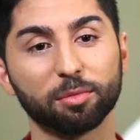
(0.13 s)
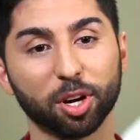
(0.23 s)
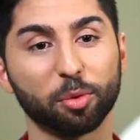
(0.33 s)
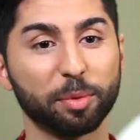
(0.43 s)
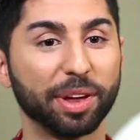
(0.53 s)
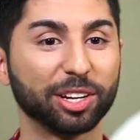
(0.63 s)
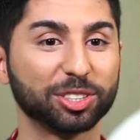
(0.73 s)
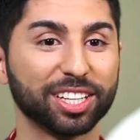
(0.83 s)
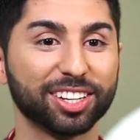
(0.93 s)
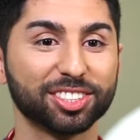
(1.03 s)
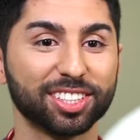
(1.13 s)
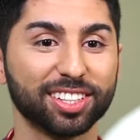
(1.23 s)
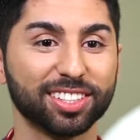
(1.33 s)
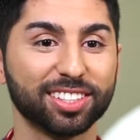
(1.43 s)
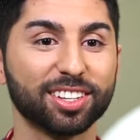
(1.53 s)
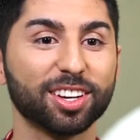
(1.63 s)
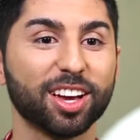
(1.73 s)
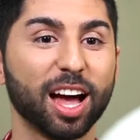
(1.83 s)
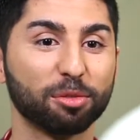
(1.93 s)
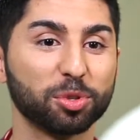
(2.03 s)
Maricopa Medical Center is an
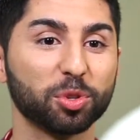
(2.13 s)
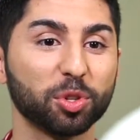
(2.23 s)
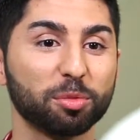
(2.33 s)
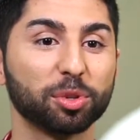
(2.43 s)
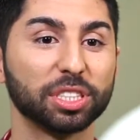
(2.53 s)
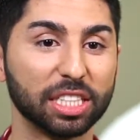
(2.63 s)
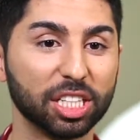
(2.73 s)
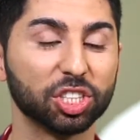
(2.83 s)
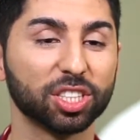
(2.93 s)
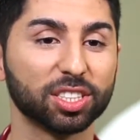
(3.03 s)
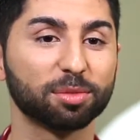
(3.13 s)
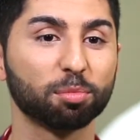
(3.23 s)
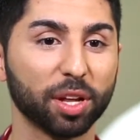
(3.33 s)
absolutely prestigious